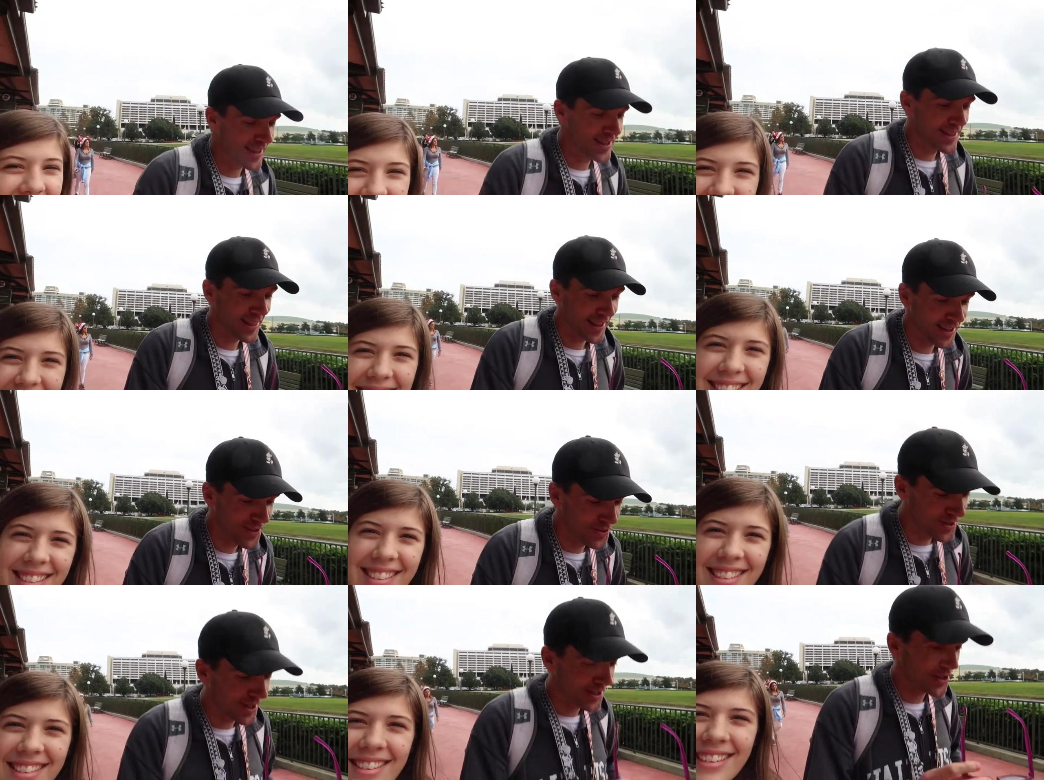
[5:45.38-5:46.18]
Speaker 1: They
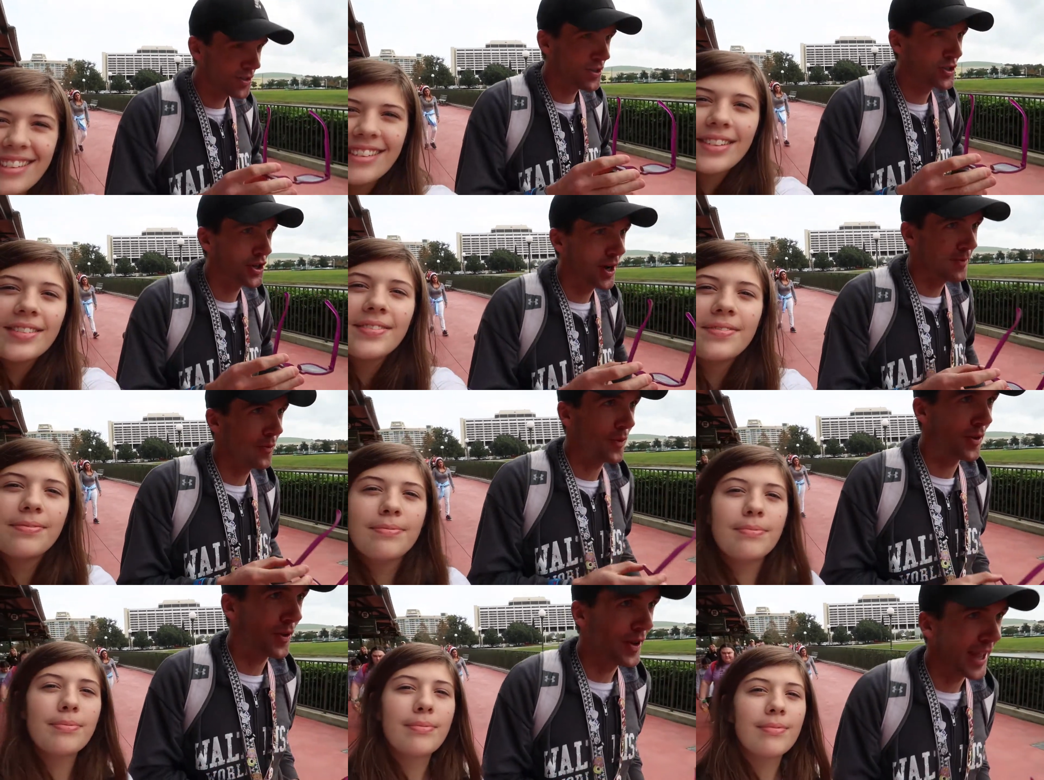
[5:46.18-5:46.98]
like do such a good
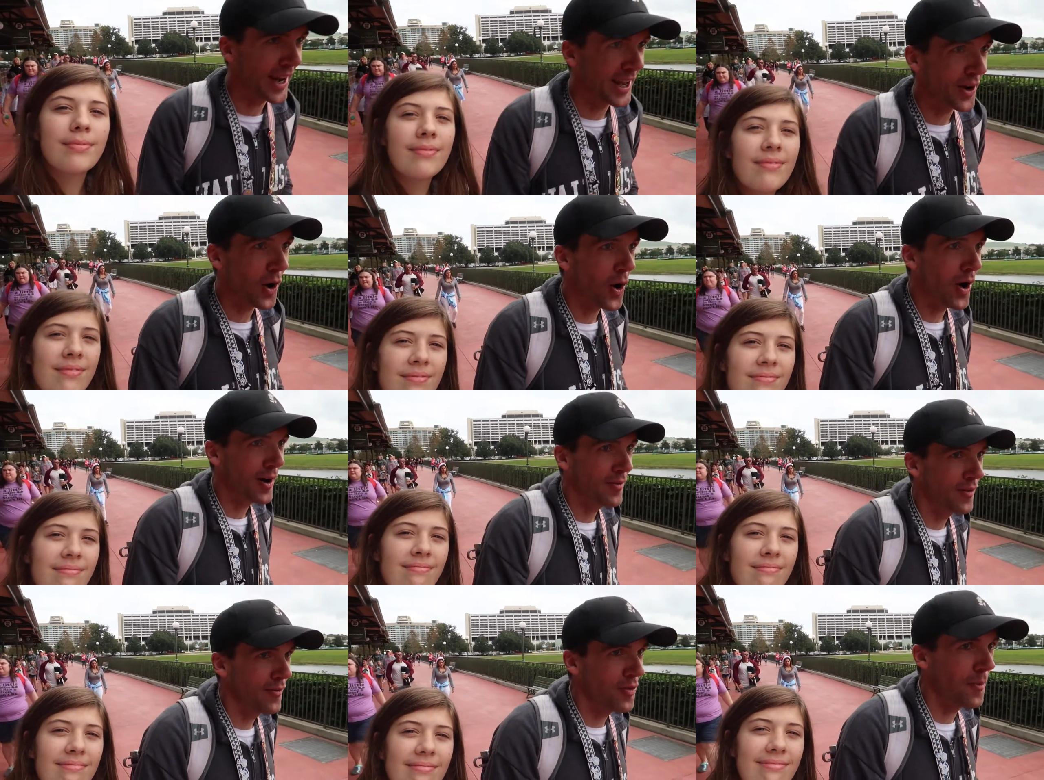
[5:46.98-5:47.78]
job of getting
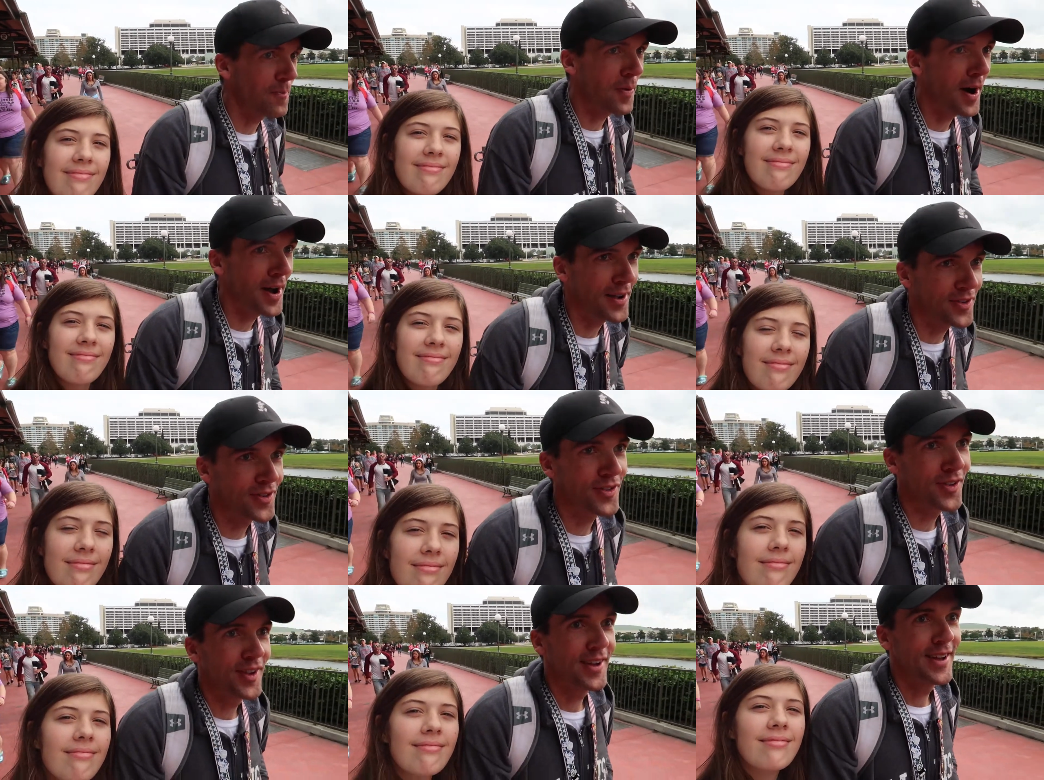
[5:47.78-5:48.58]
off the
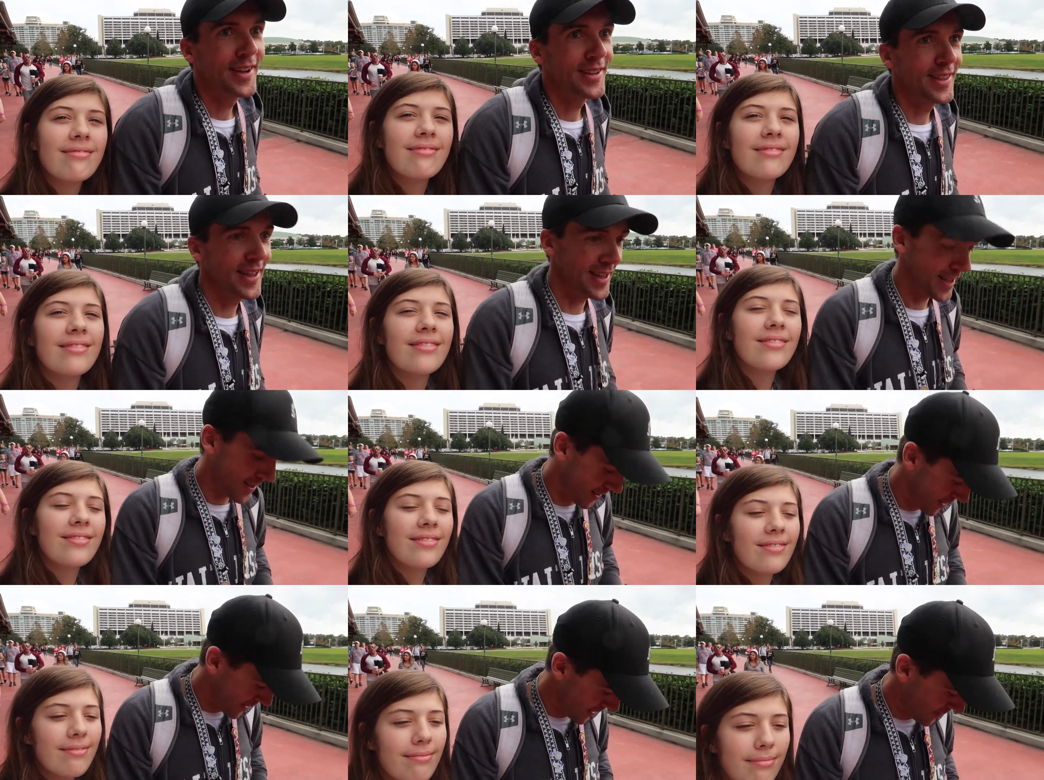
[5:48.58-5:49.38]
bus.
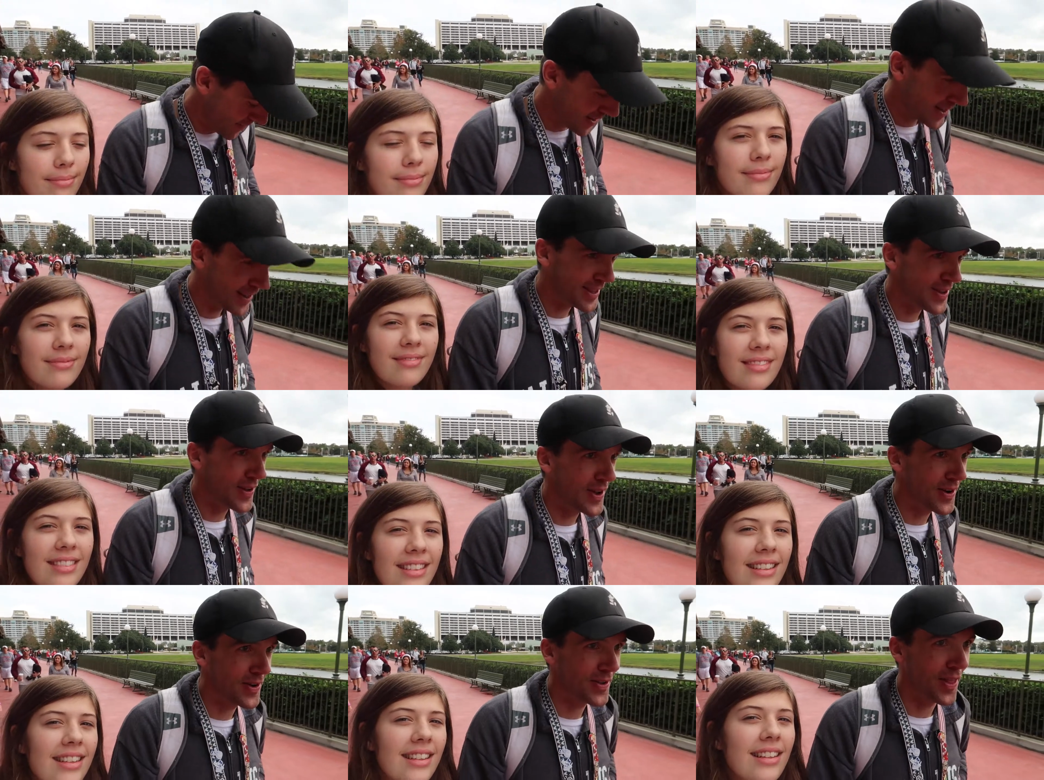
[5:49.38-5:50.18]
Like immediately
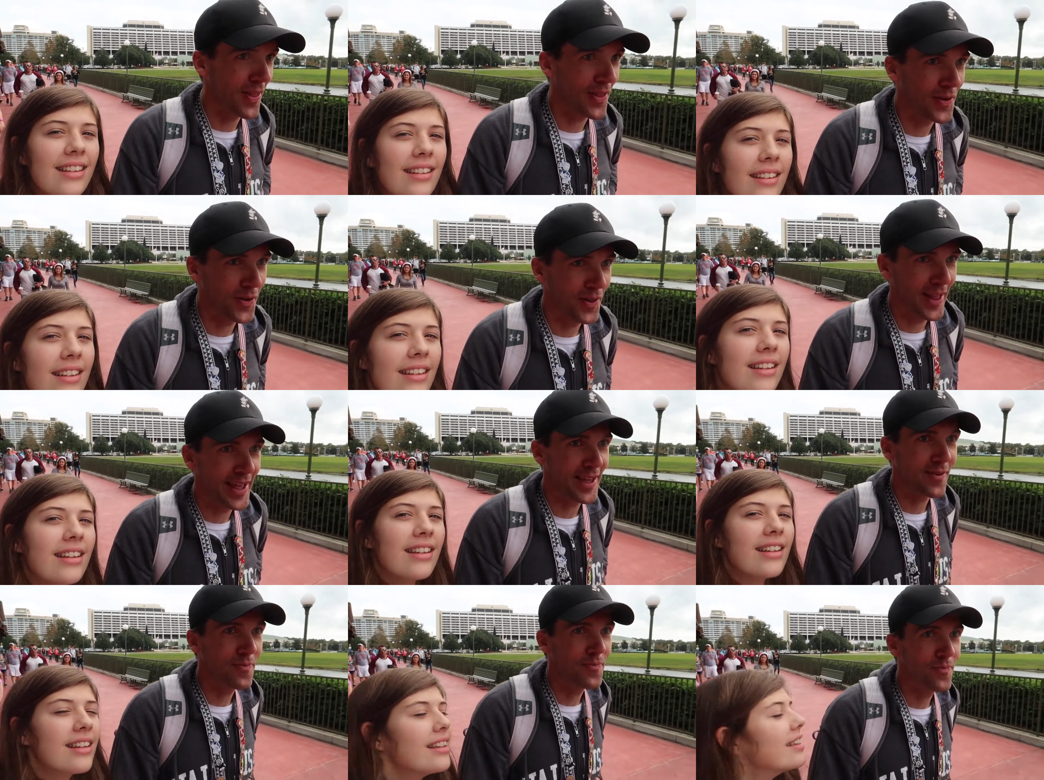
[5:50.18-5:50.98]
you hear the little
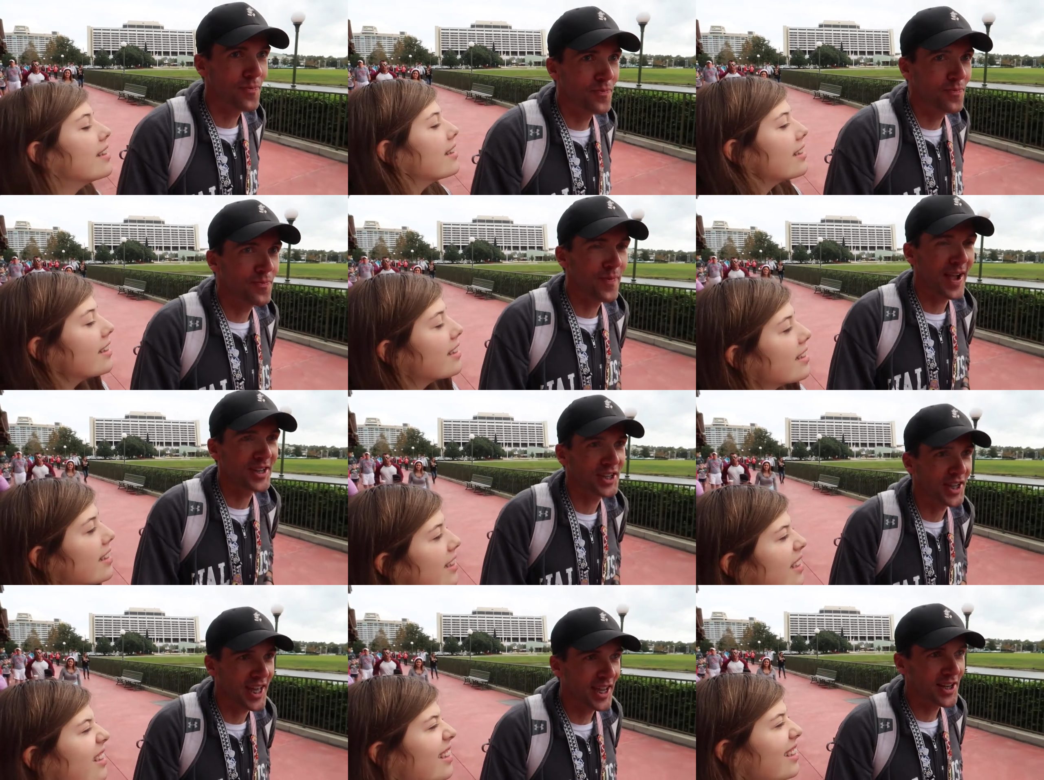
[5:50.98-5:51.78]
like
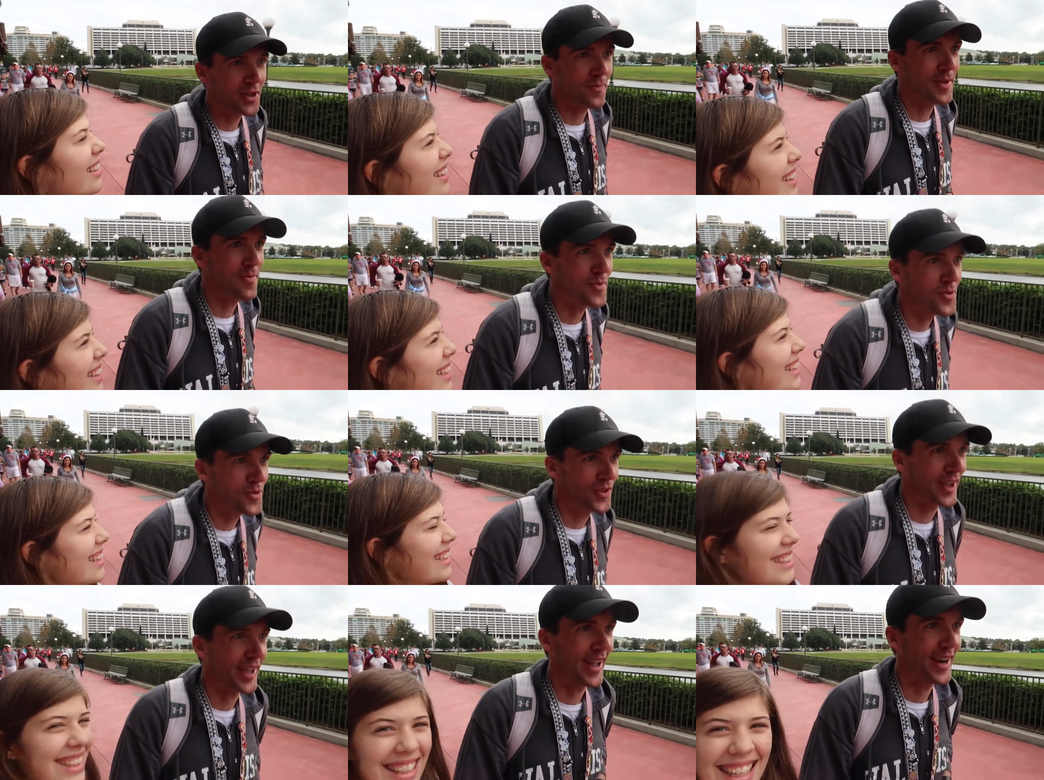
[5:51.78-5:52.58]
Magic Kingdom-y
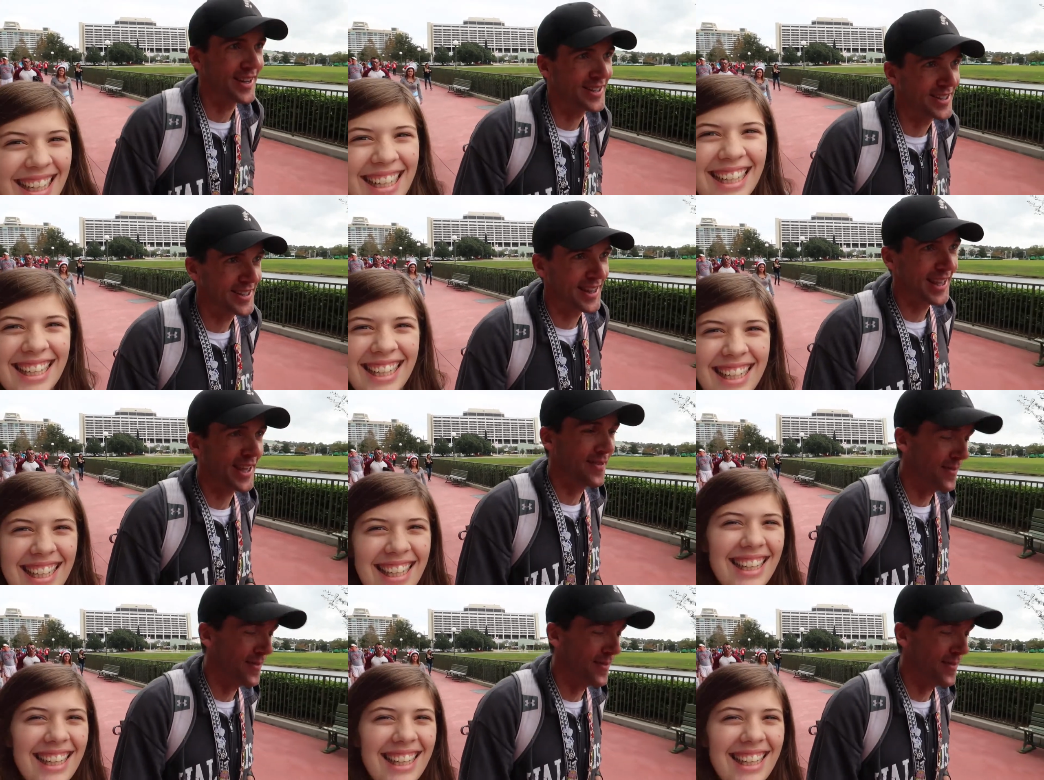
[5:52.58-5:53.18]
music, and it just like